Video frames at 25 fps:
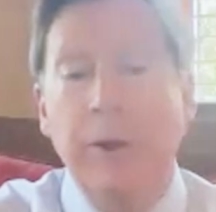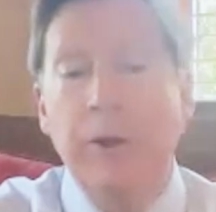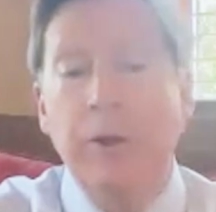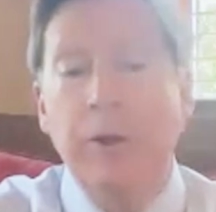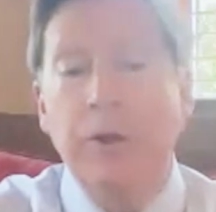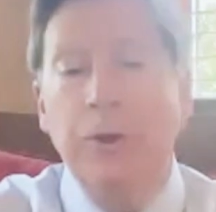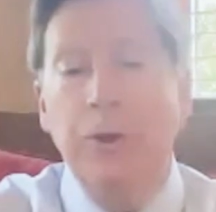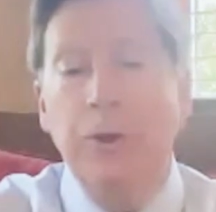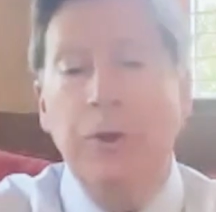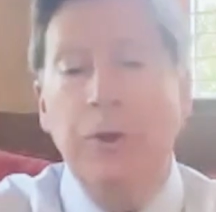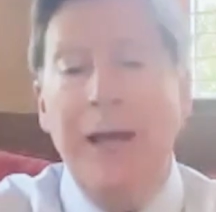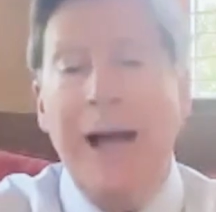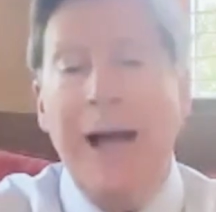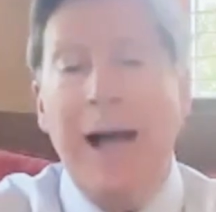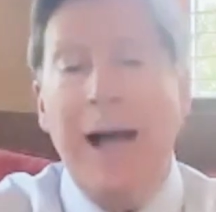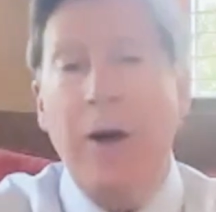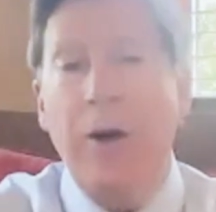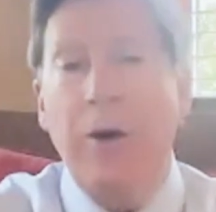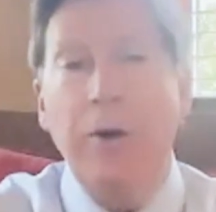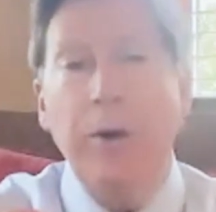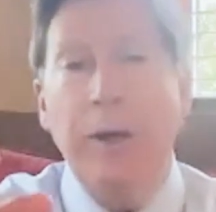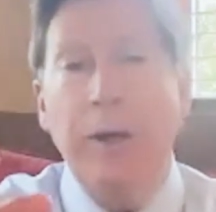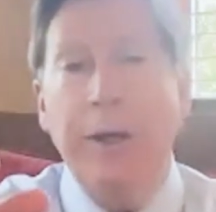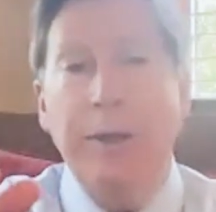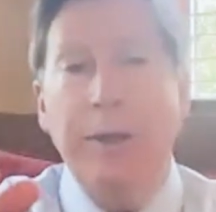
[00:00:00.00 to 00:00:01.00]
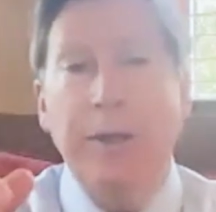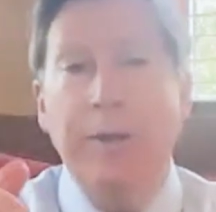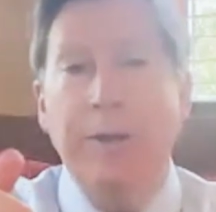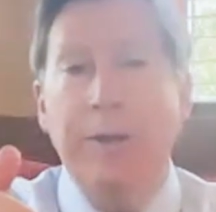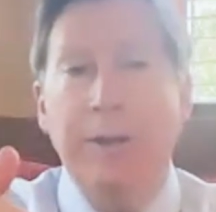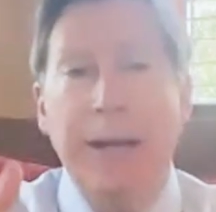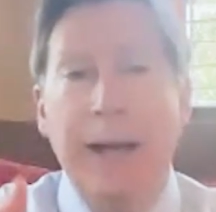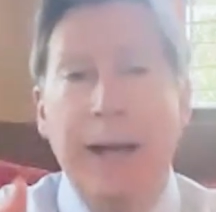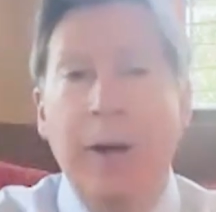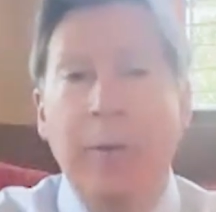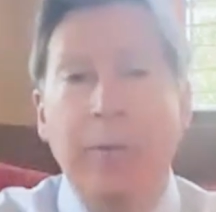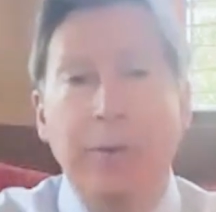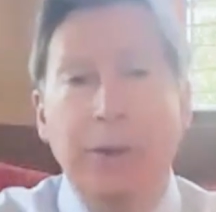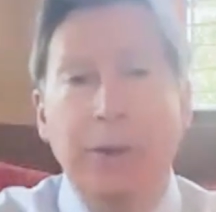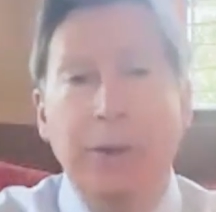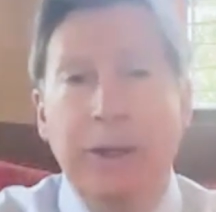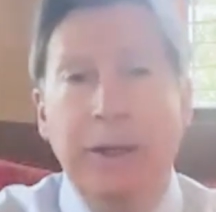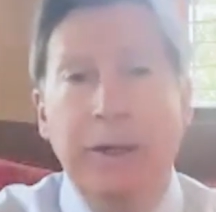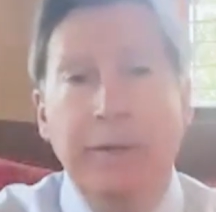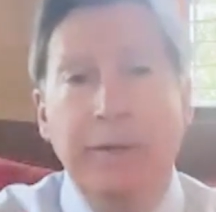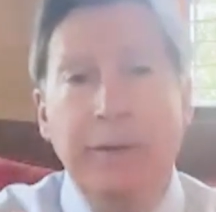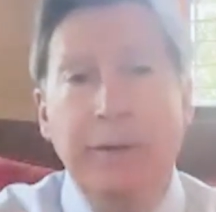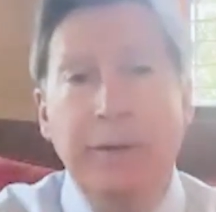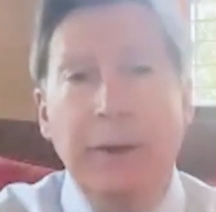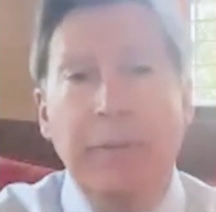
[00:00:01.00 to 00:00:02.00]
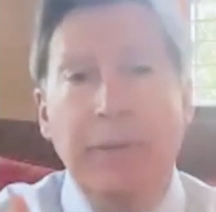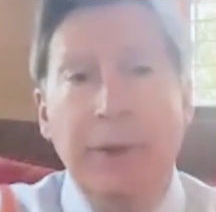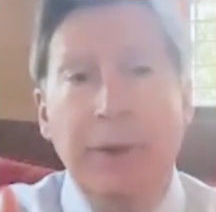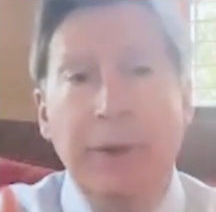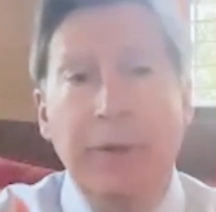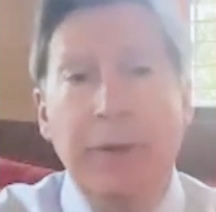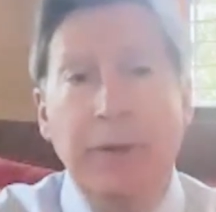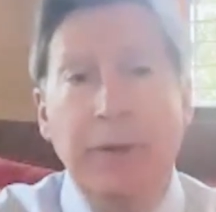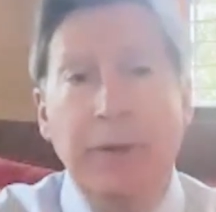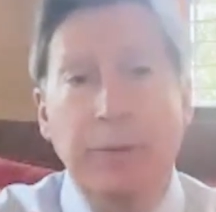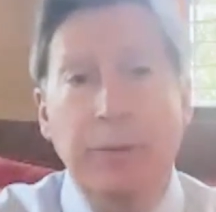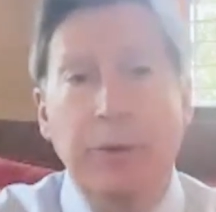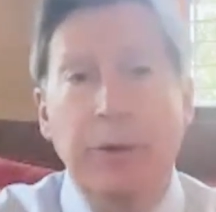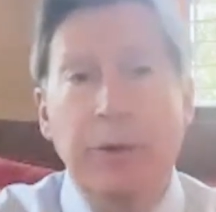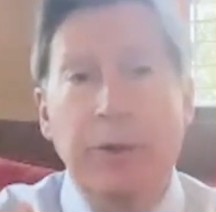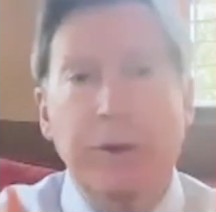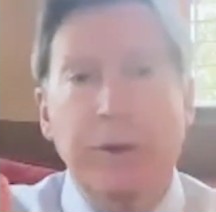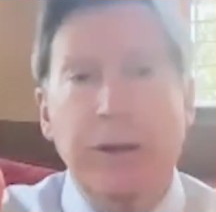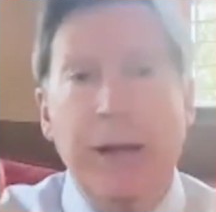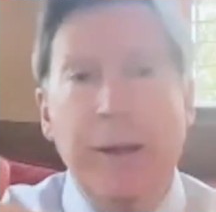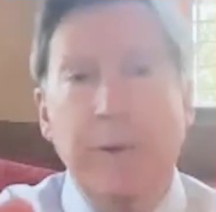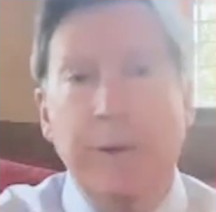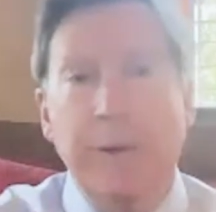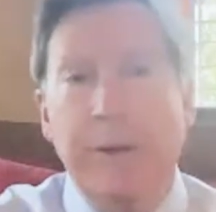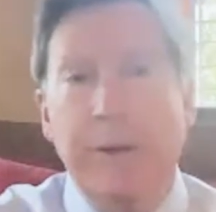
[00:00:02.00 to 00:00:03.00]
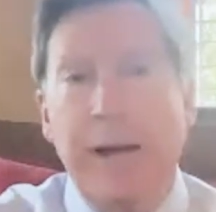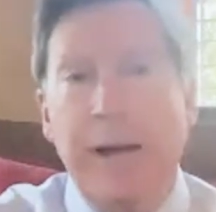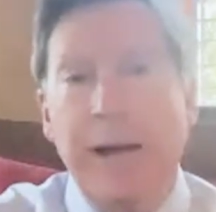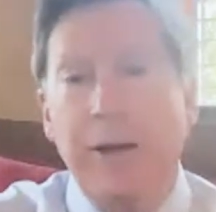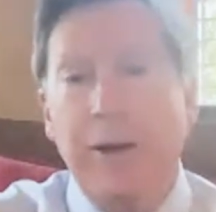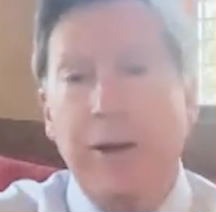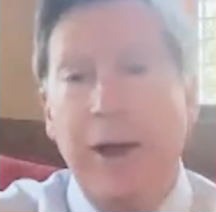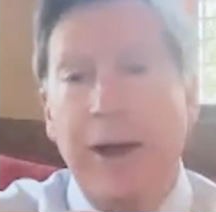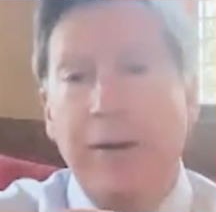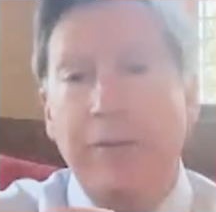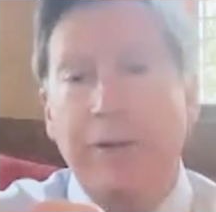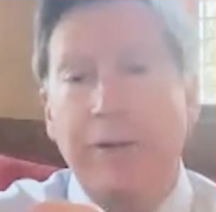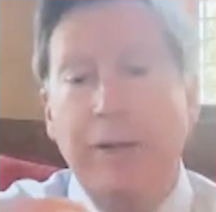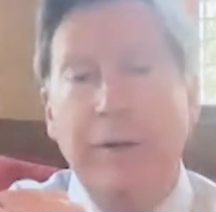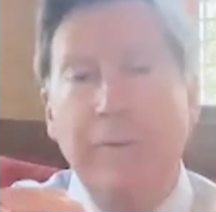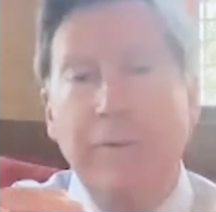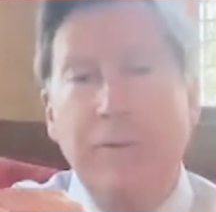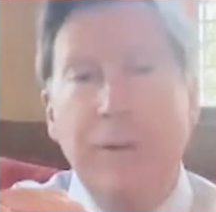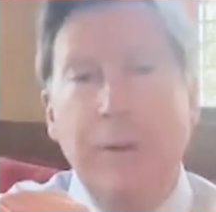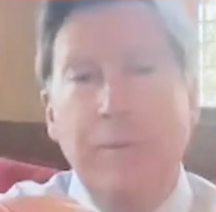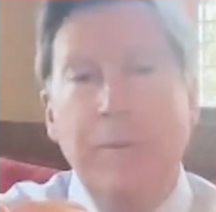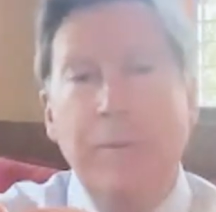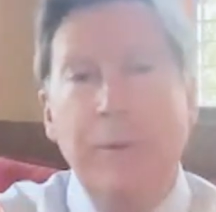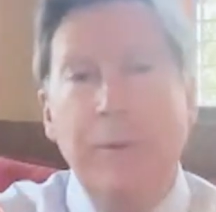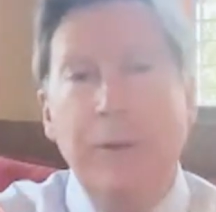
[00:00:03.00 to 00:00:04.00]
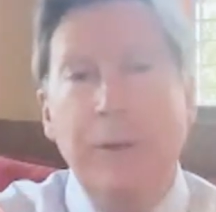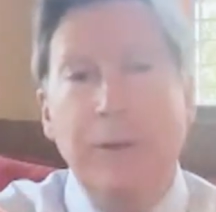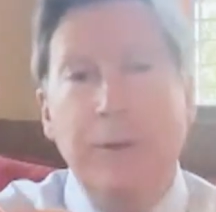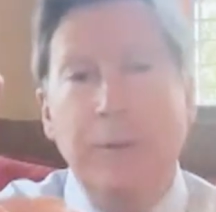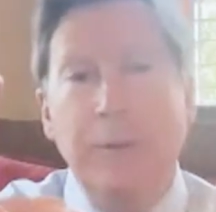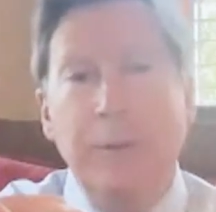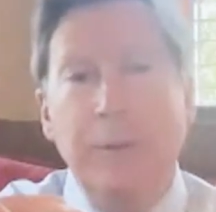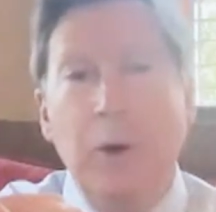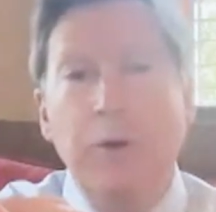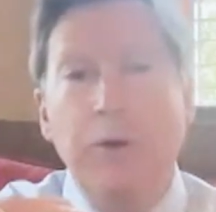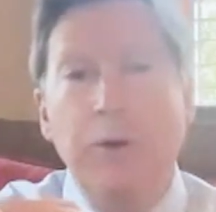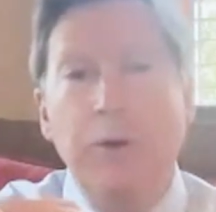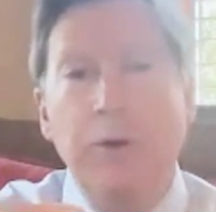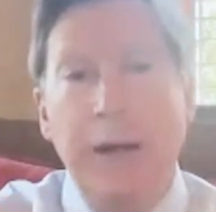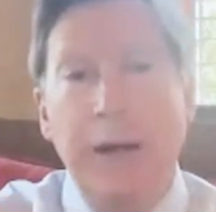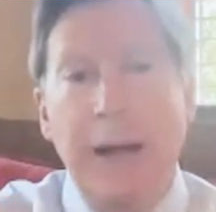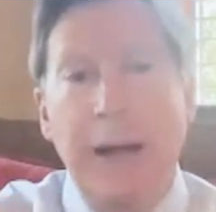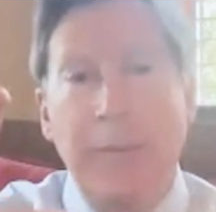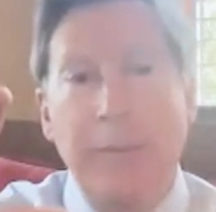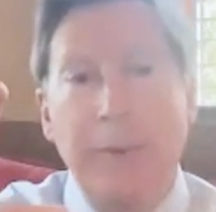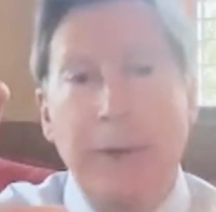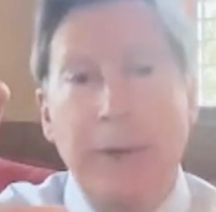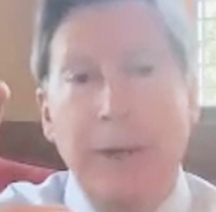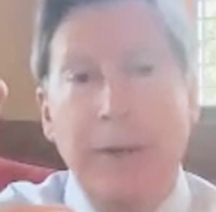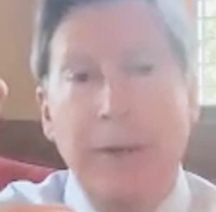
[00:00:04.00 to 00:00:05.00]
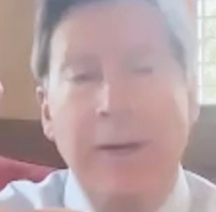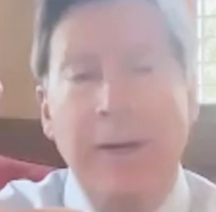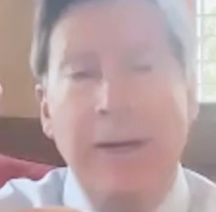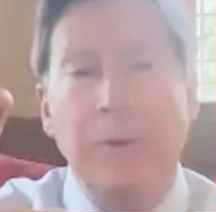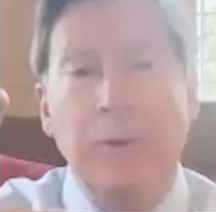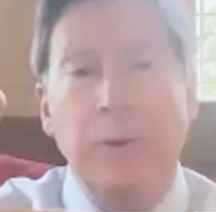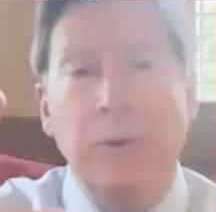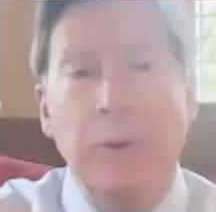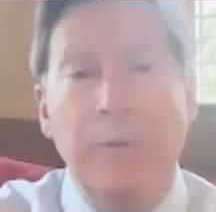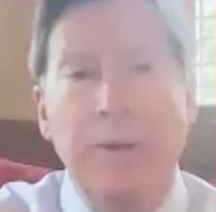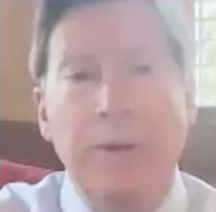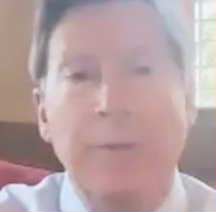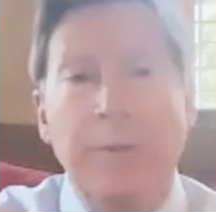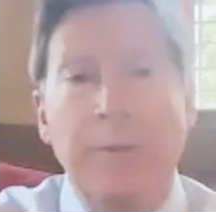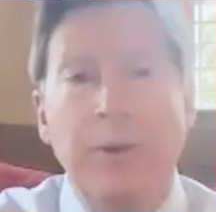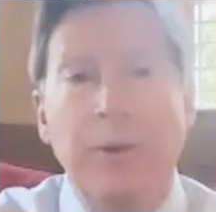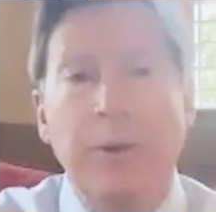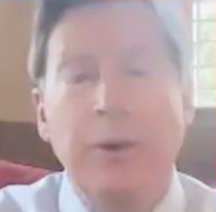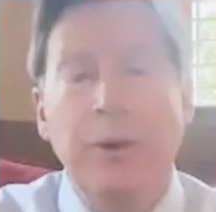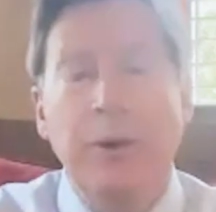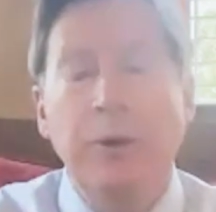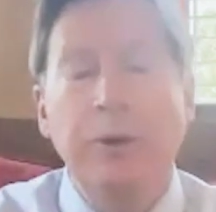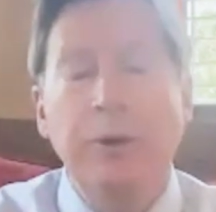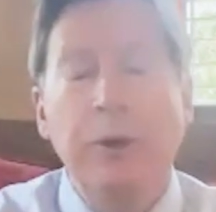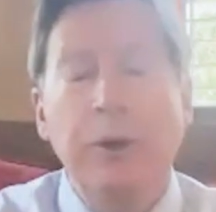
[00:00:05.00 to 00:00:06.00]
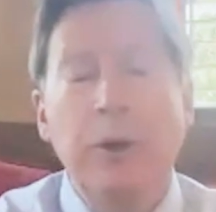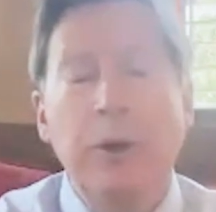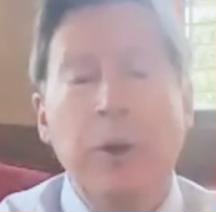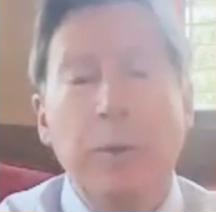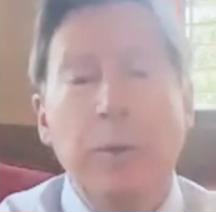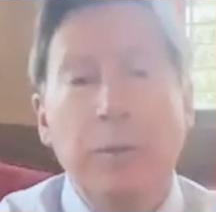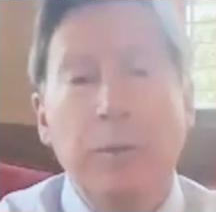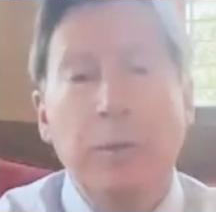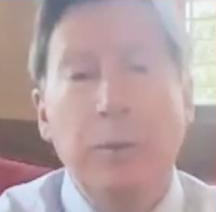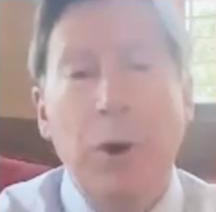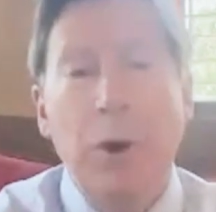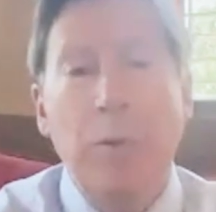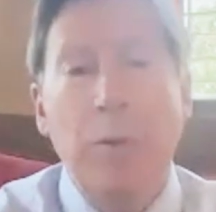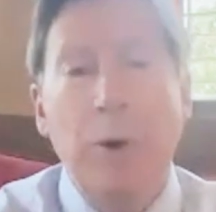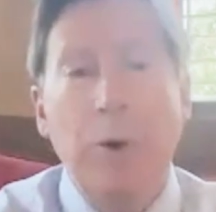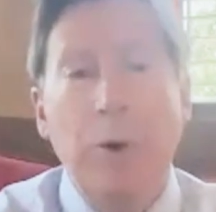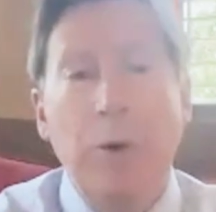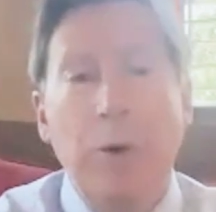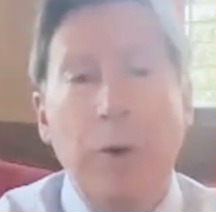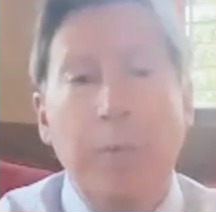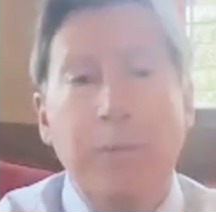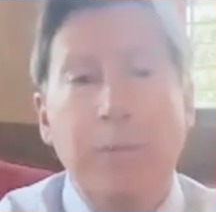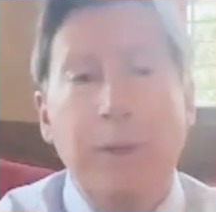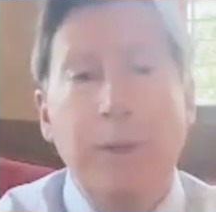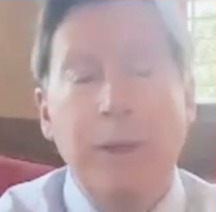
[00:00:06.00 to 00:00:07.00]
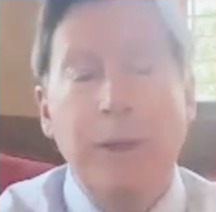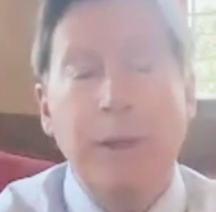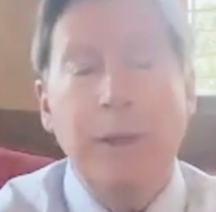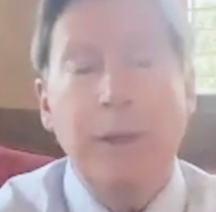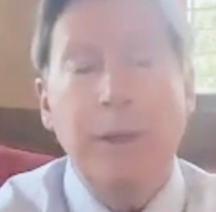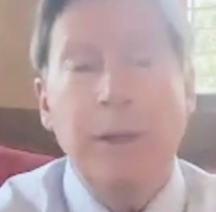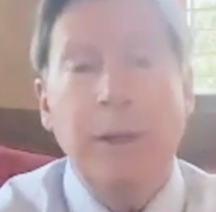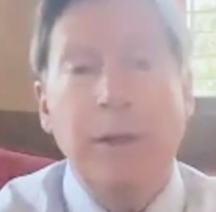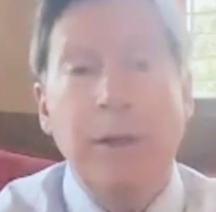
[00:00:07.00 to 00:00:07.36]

So now it doesn't help to give something that's presynaptic. Now you have to give something that's postsynaptic, and that's where people use bromocriptine.